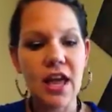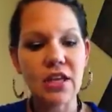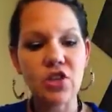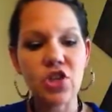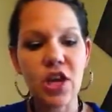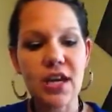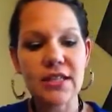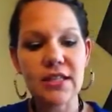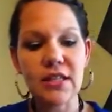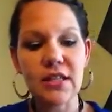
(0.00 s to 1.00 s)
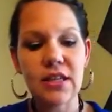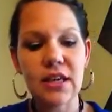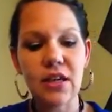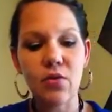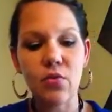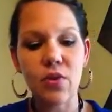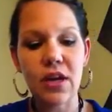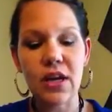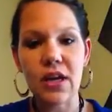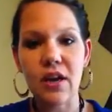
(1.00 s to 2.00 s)
and just get
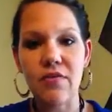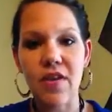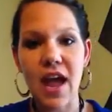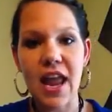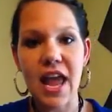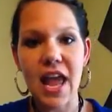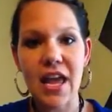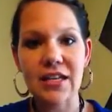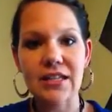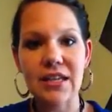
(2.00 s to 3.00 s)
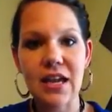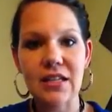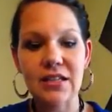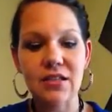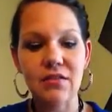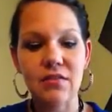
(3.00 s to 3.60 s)
rid of that excess